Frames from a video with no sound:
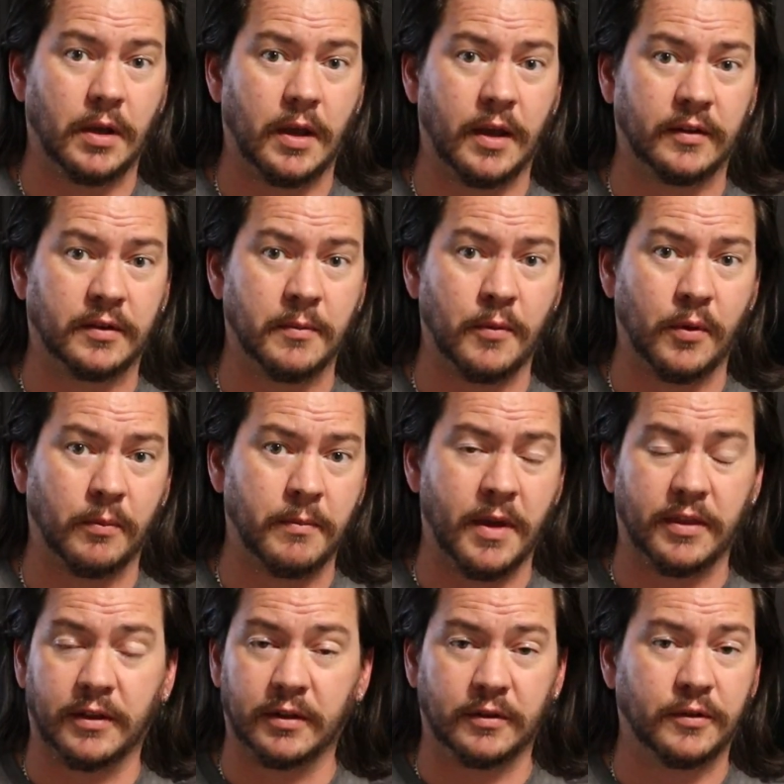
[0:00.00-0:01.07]
as a
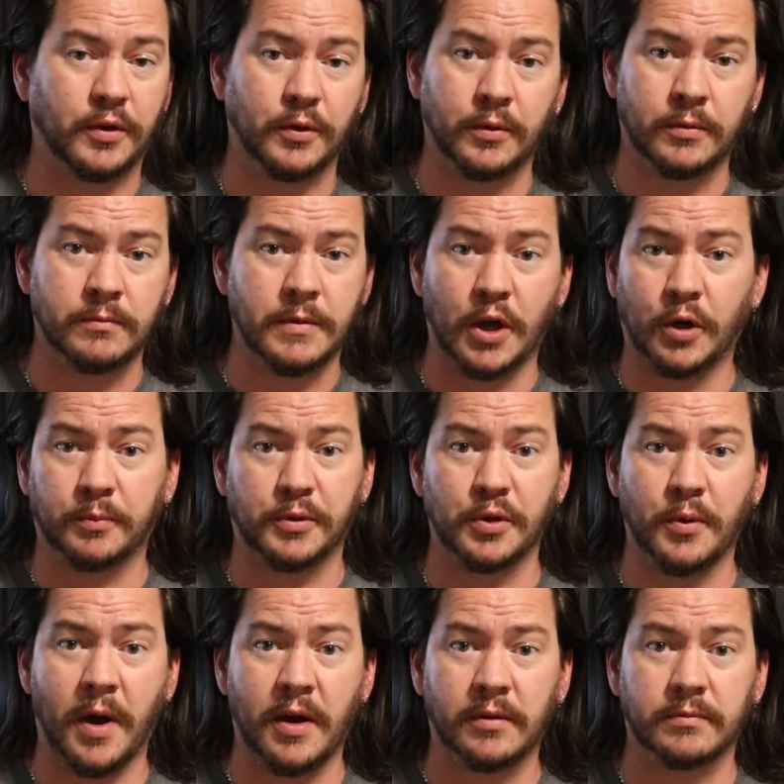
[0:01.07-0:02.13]
method to help
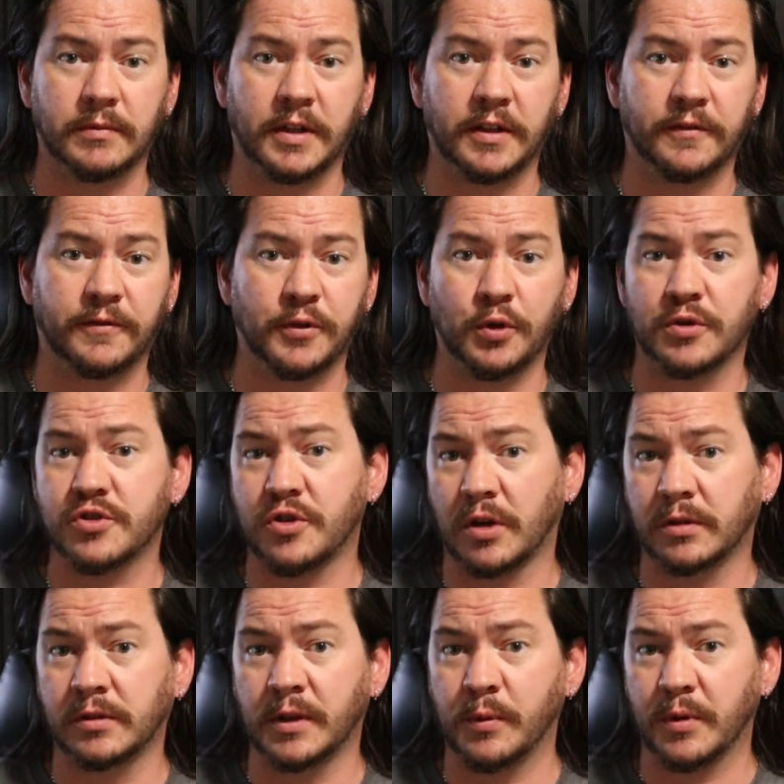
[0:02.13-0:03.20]
you out if you're
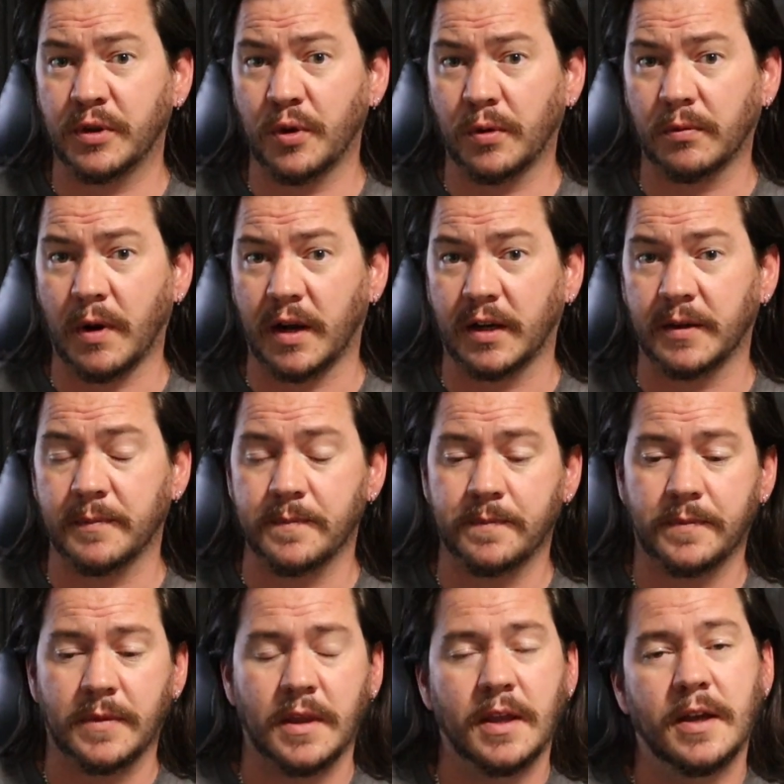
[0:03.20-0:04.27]
struggling with your writing.
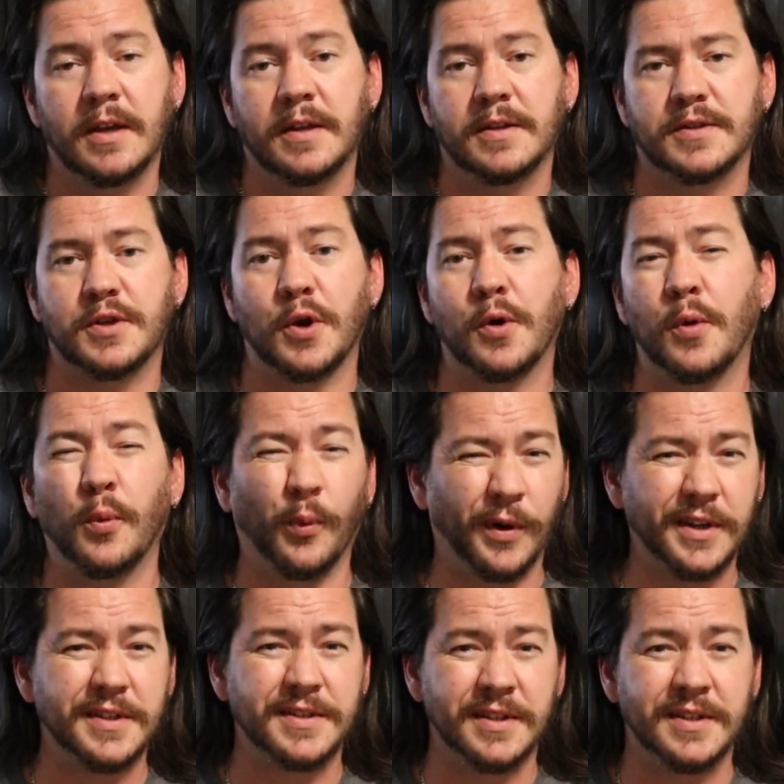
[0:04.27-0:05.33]
So
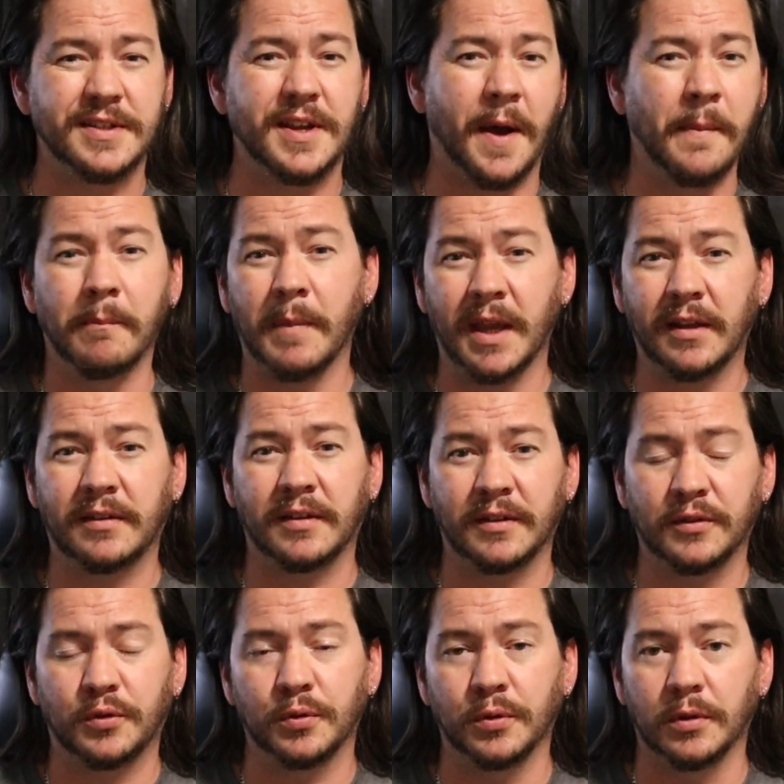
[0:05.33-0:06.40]
what is this
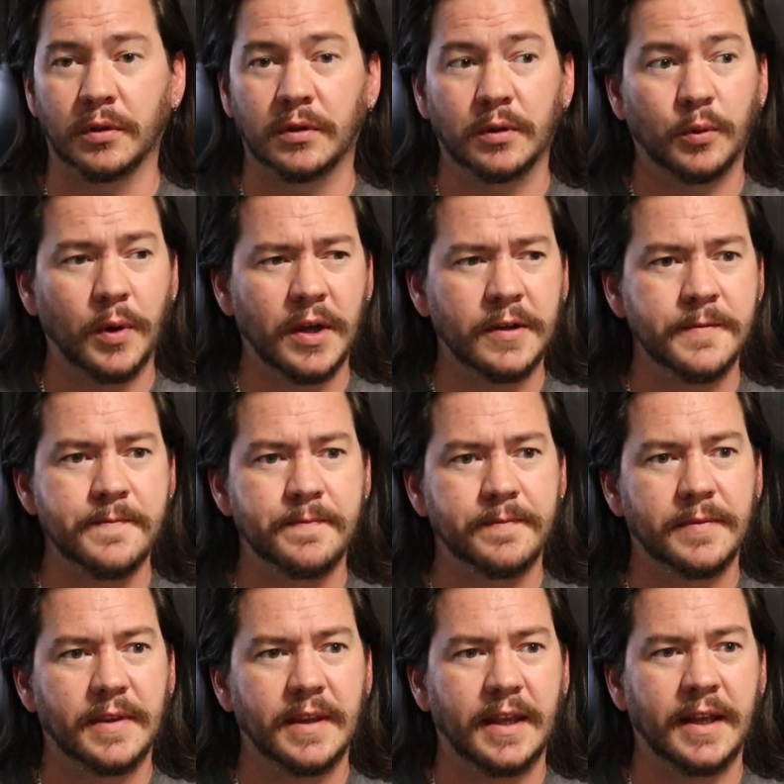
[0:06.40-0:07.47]
amazing tool? Well,
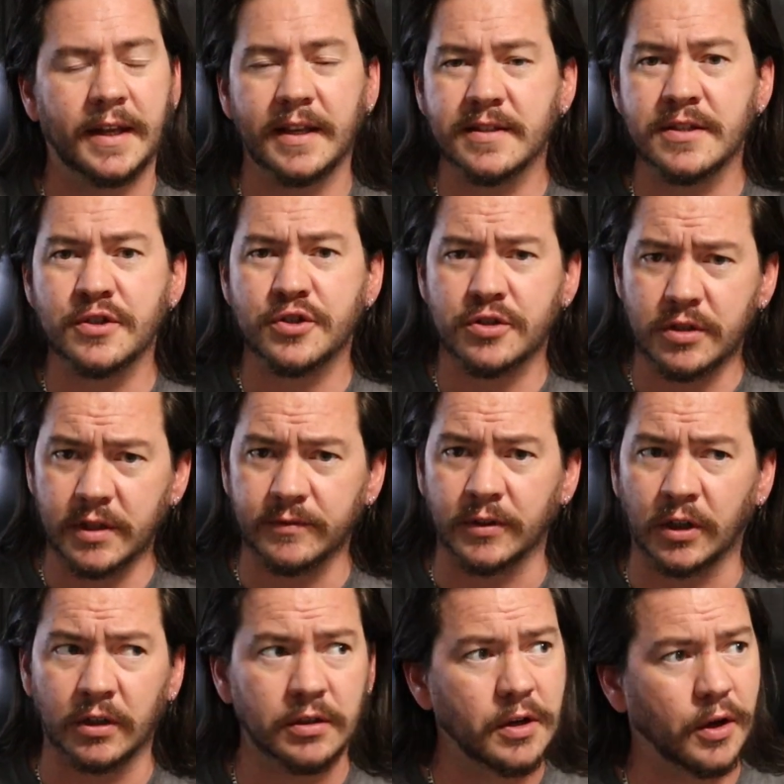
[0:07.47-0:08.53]
it isn't
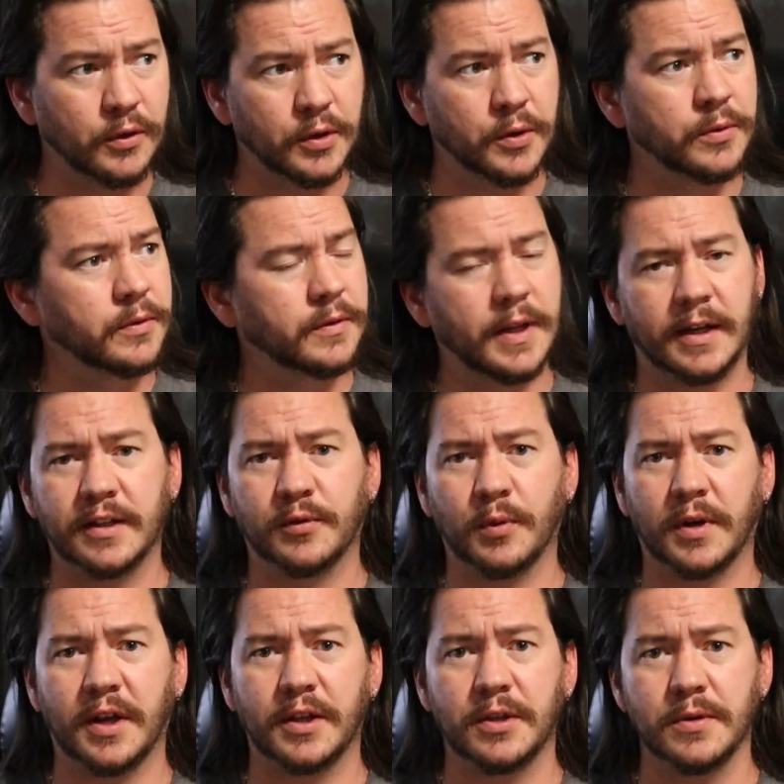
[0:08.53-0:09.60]
Scrivener, although that is
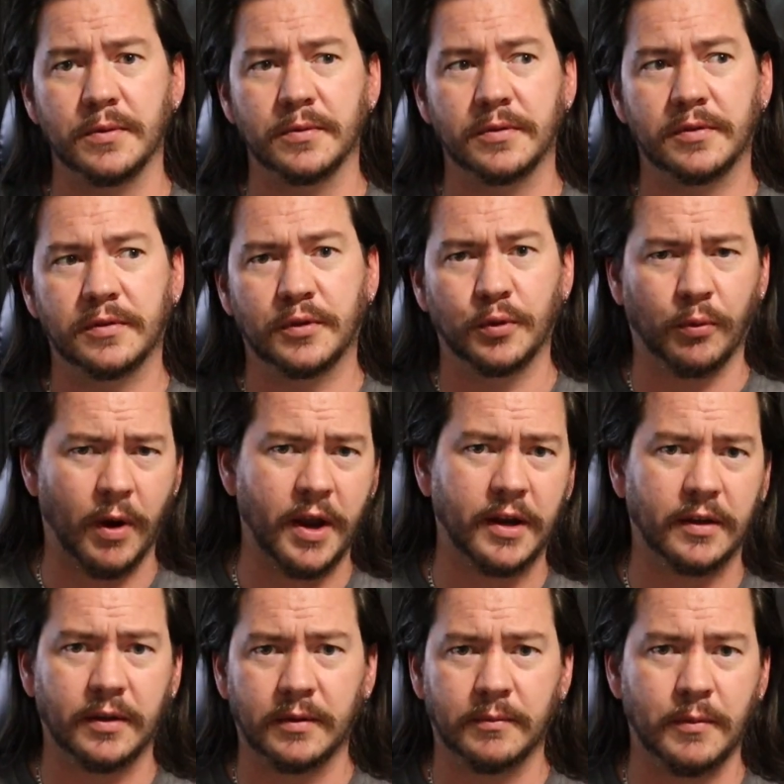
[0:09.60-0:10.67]
what I use to
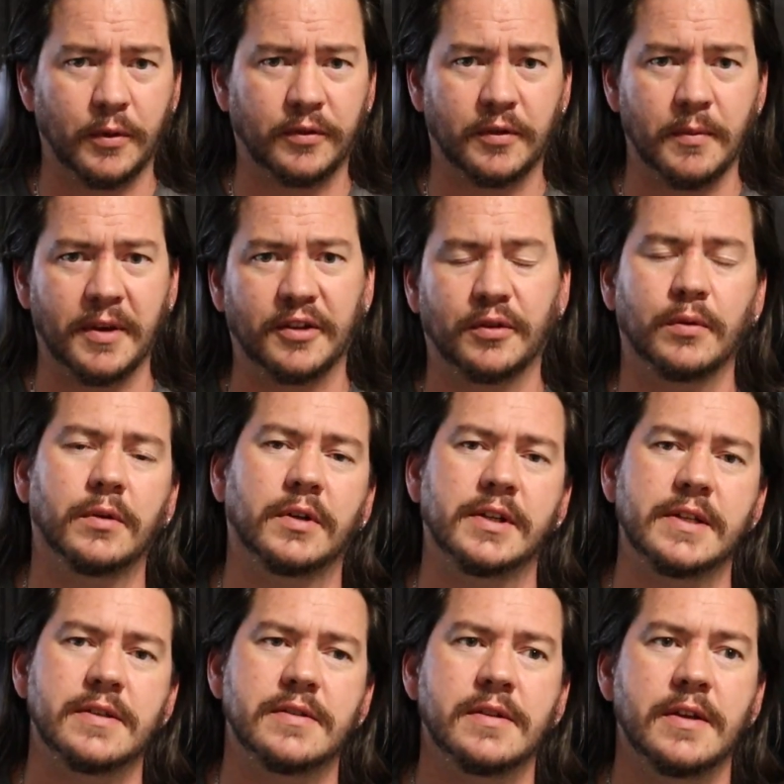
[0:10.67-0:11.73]
write most of my
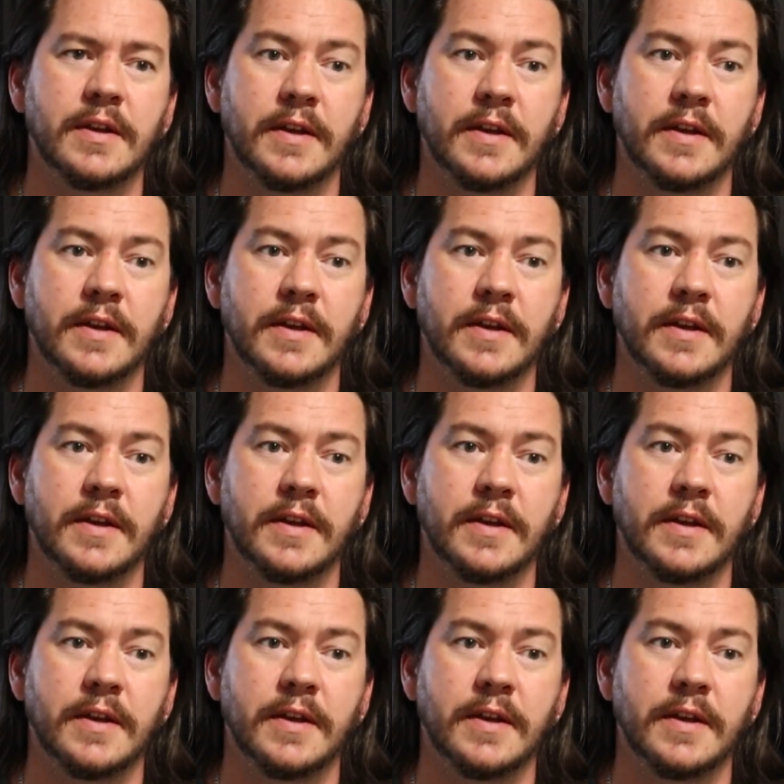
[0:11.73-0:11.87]
stories.